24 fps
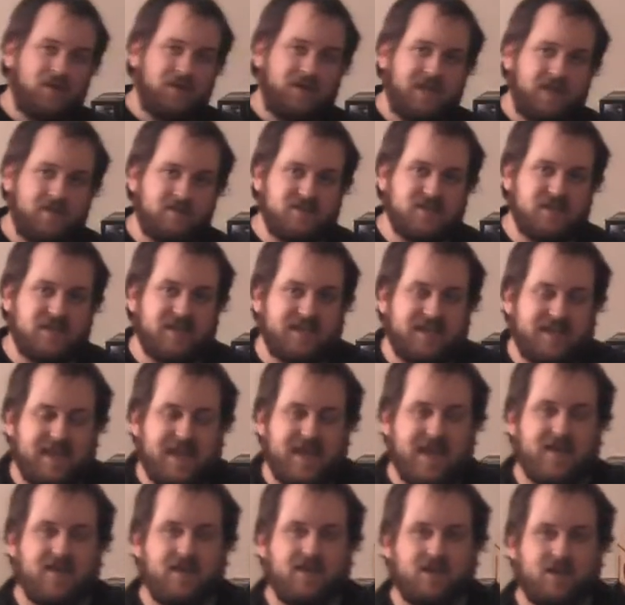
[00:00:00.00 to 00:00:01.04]
and games like
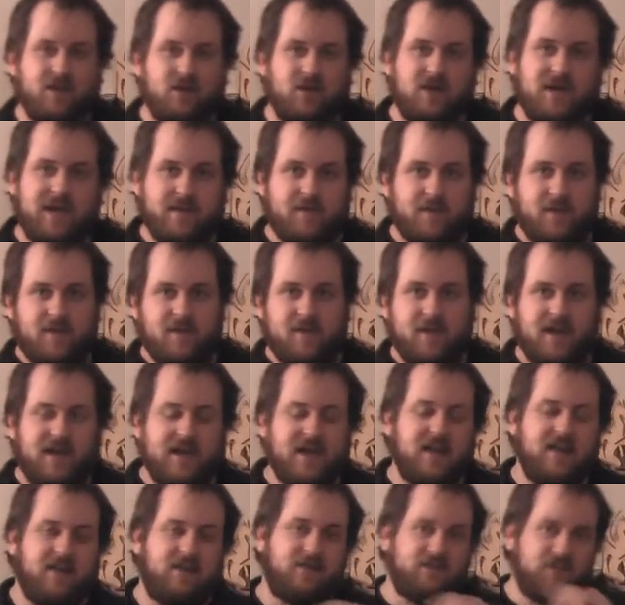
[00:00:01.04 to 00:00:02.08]
that, Command and
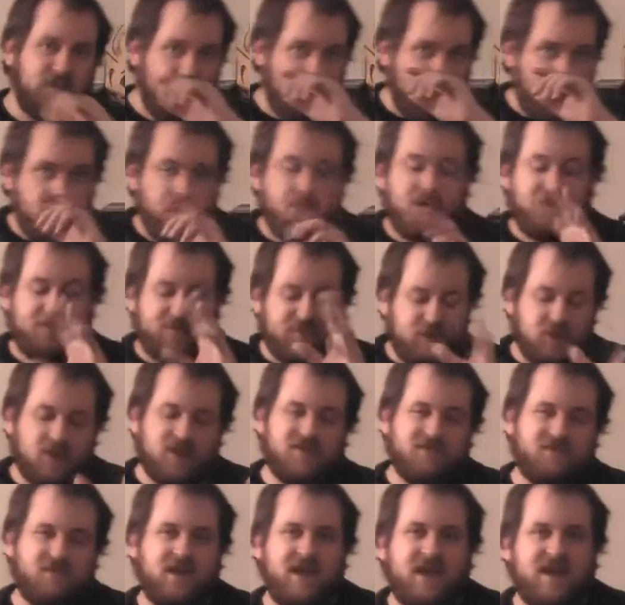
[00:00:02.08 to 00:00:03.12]
Colors. But if you're
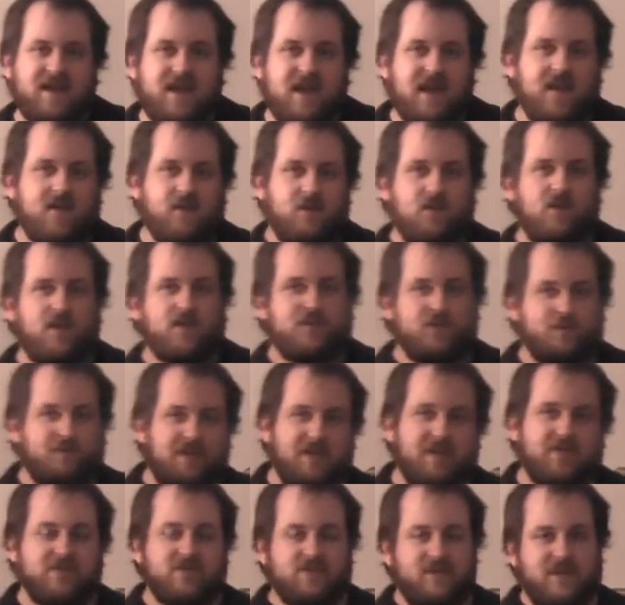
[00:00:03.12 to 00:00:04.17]
looking for a head-to-head and you want 2
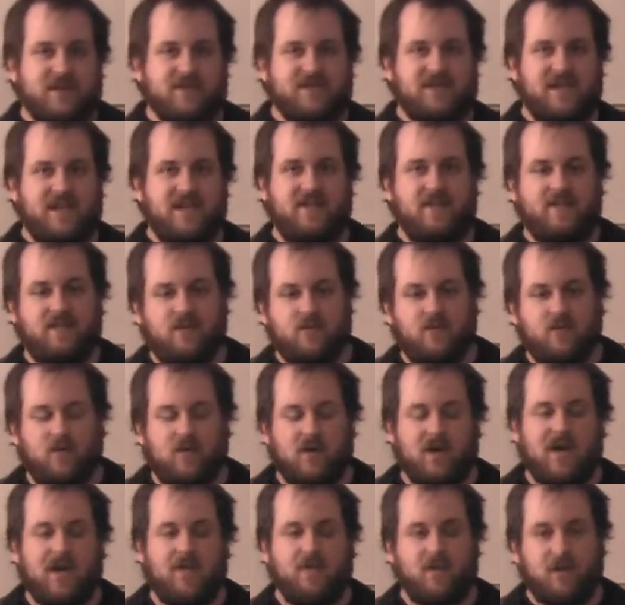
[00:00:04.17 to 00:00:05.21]
players, you want it set in the
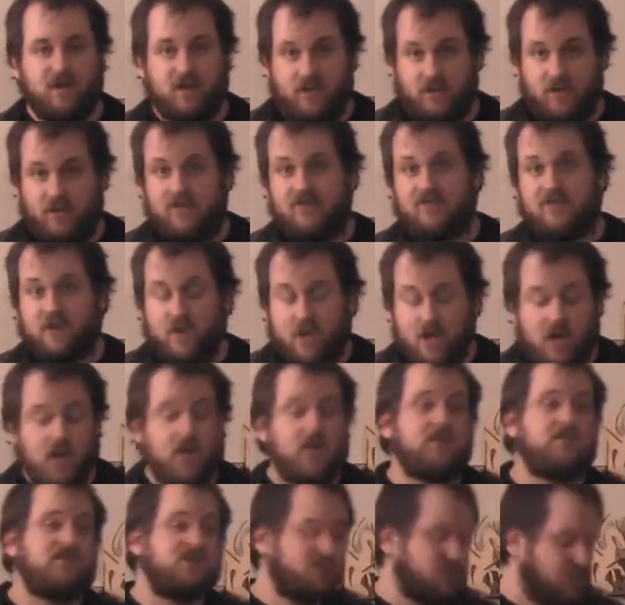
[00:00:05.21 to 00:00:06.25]
Warhammer and you're looking for
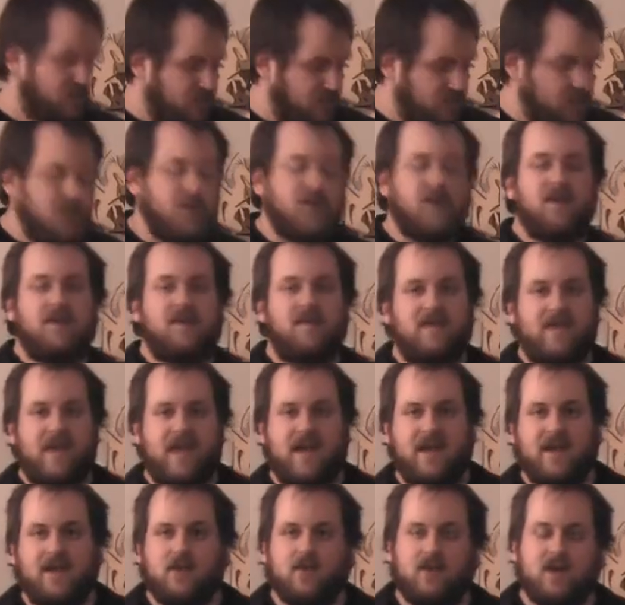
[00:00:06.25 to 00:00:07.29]
cards,
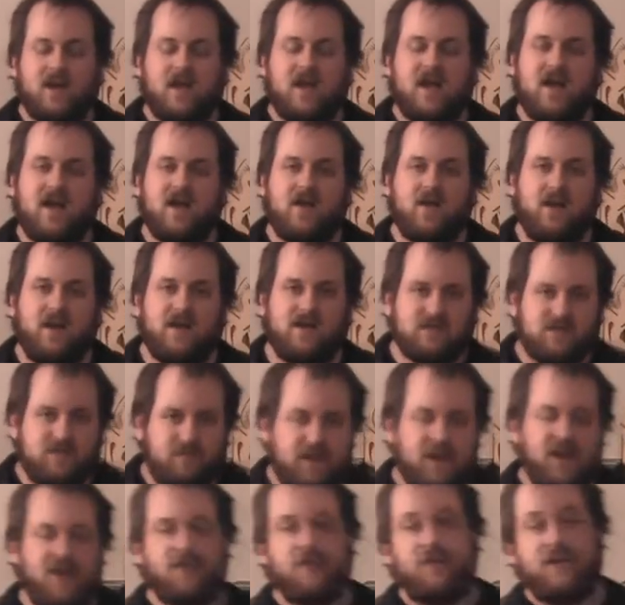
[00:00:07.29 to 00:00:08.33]
then you want Conquest.
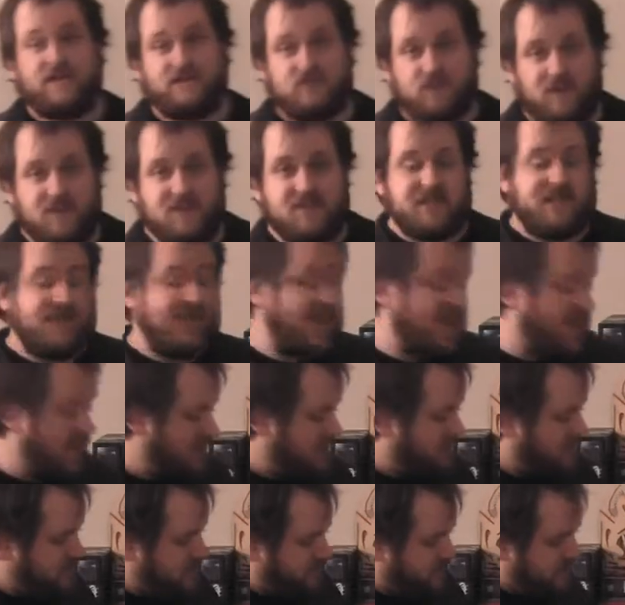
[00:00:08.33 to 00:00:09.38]
But otherwise, once
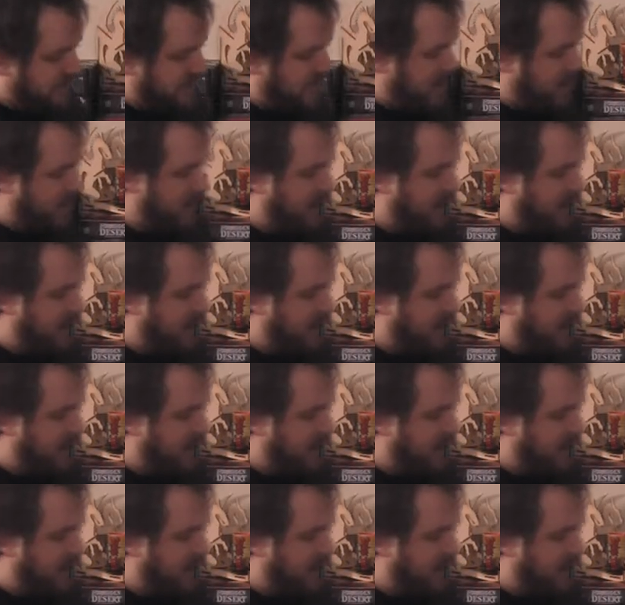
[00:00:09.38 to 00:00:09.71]
again, I